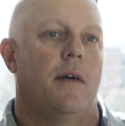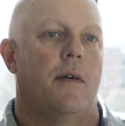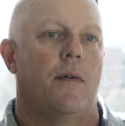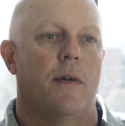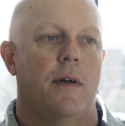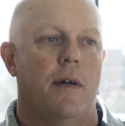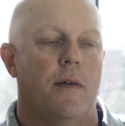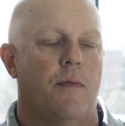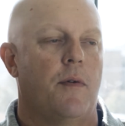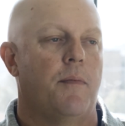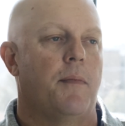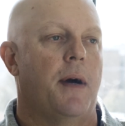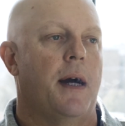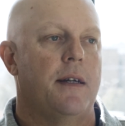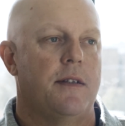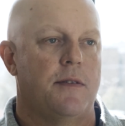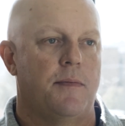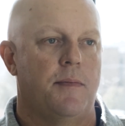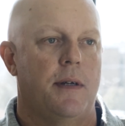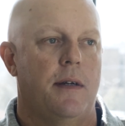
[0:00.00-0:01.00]
or it
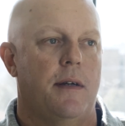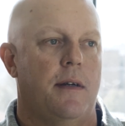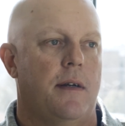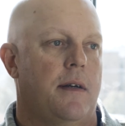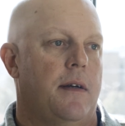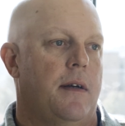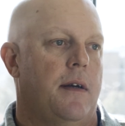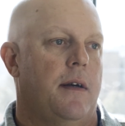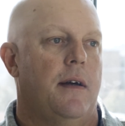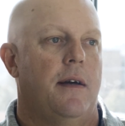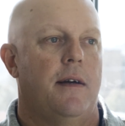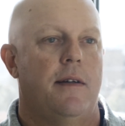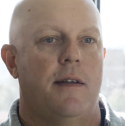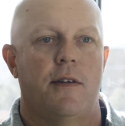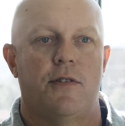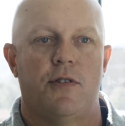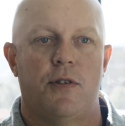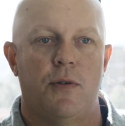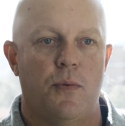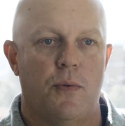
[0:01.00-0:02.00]
reminds me
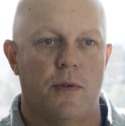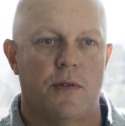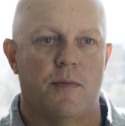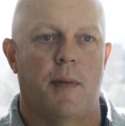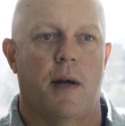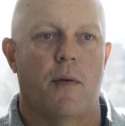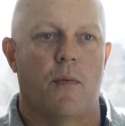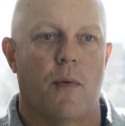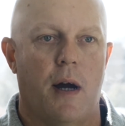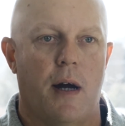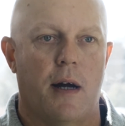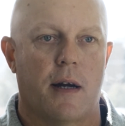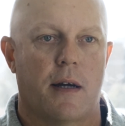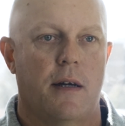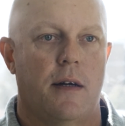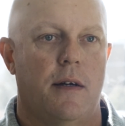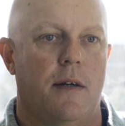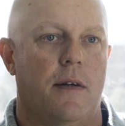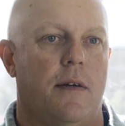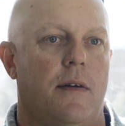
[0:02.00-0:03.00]
that she was my
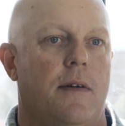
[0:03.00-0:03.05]
rock.